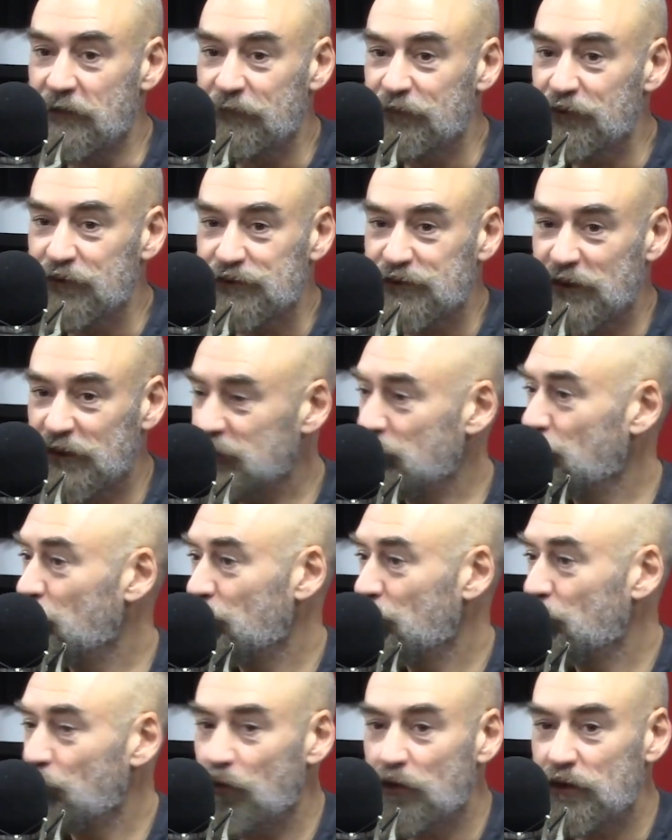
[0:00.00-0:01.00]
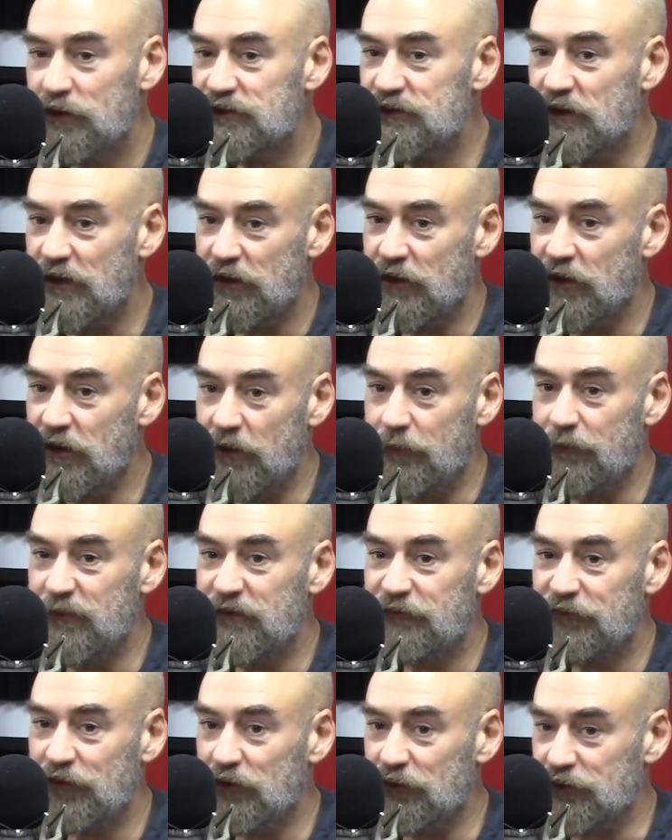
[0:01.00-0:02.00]
suddenly what is a
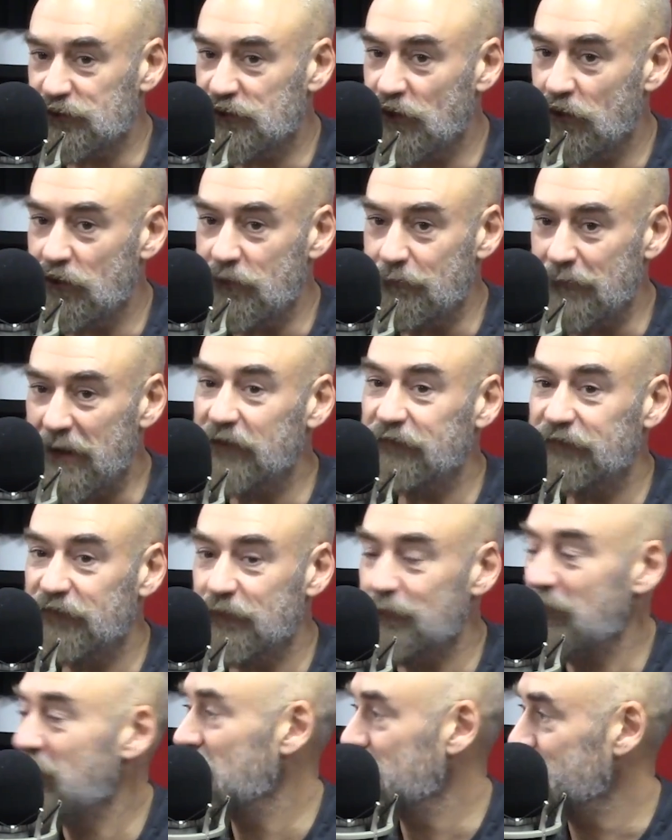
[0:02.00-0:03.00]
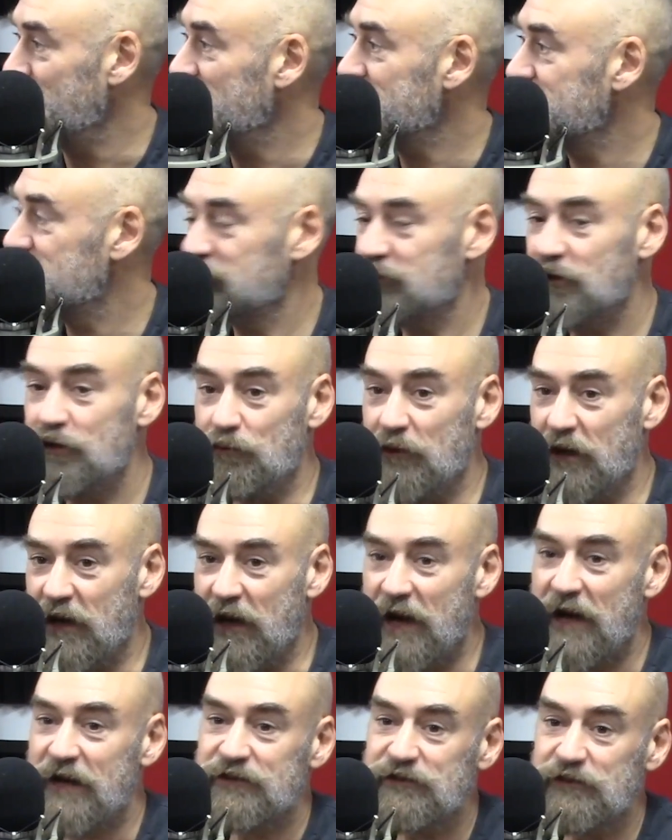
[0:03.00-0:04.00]
midfield that's going man for man meant to do?
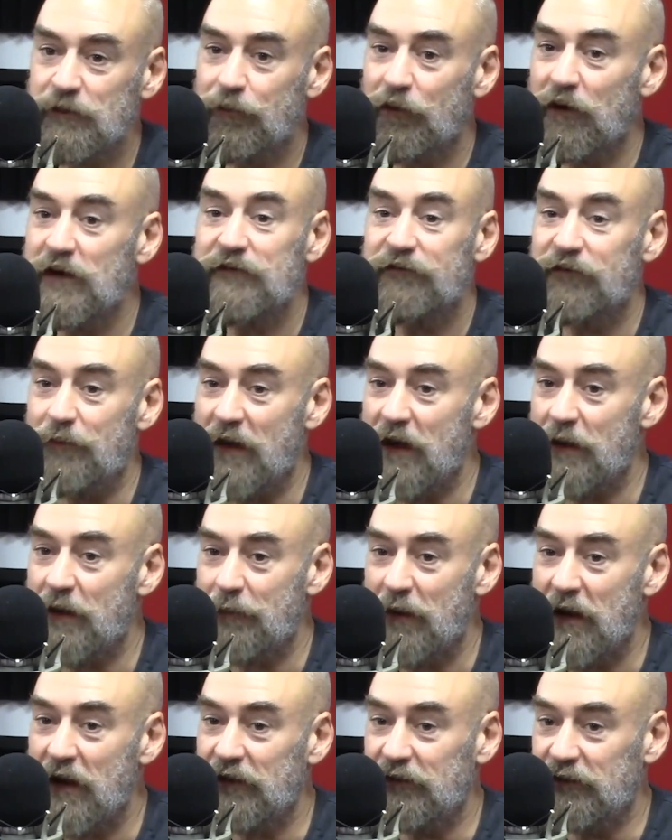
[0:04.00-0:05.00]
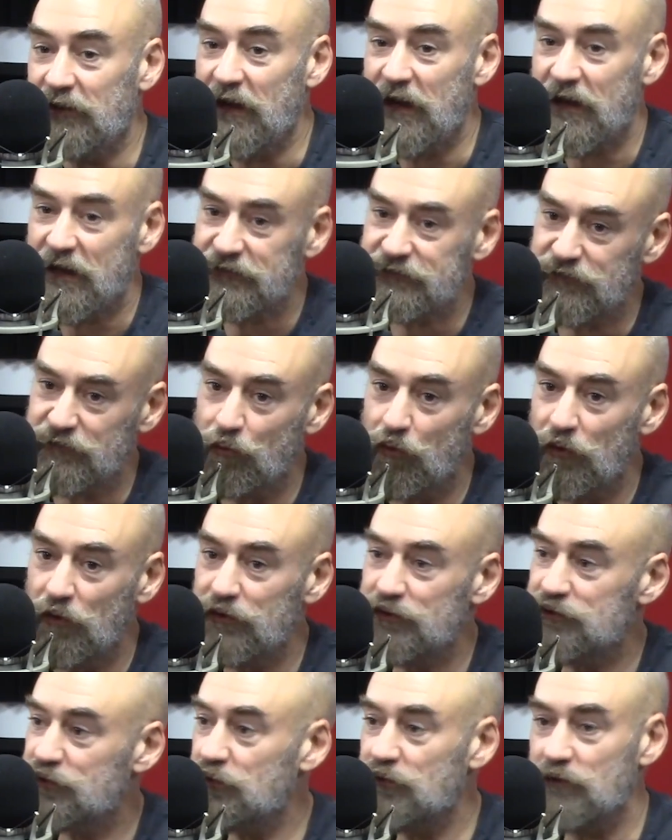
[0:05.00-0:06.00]
It has to break from that pattern. It has to,
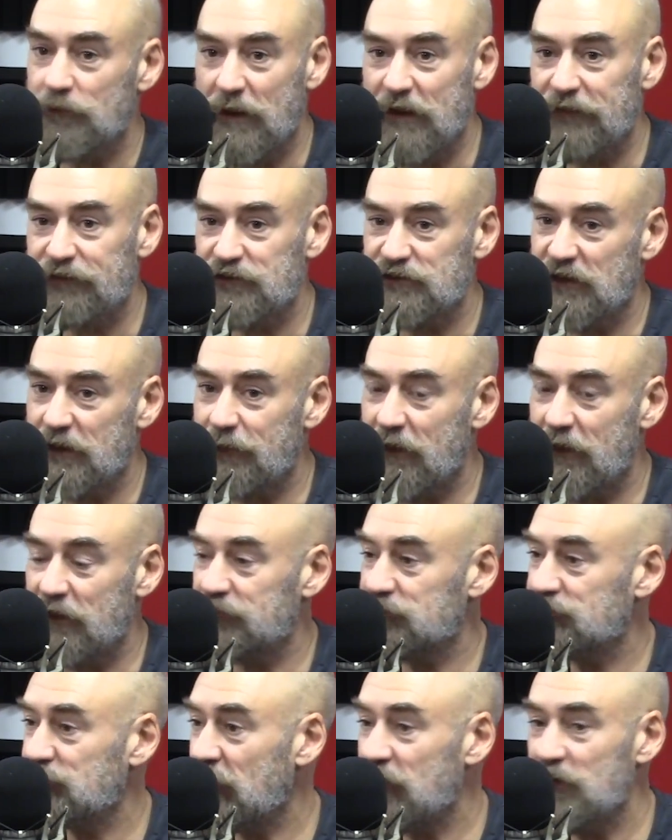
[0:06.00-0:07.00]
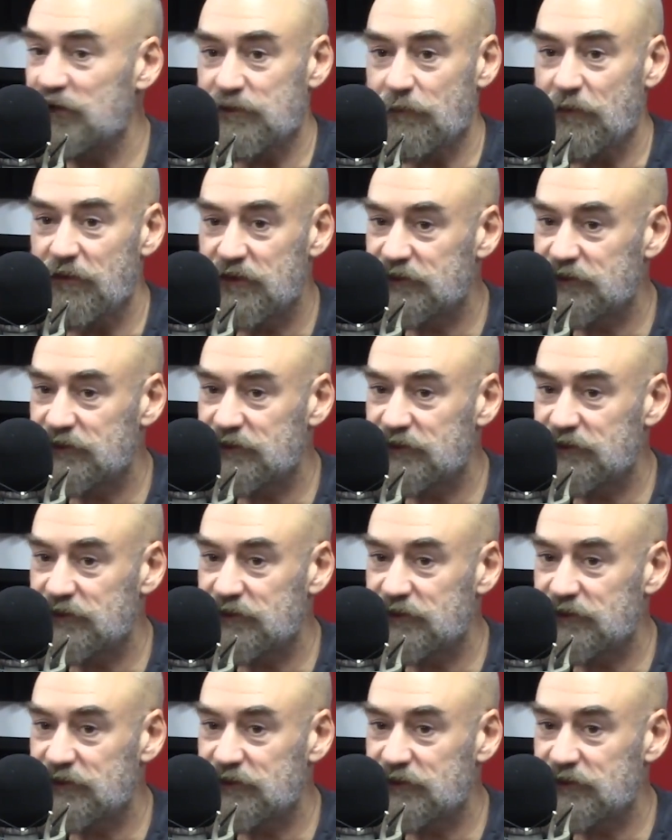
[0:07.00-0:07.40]
one or two of them have to step out to challenge him, and then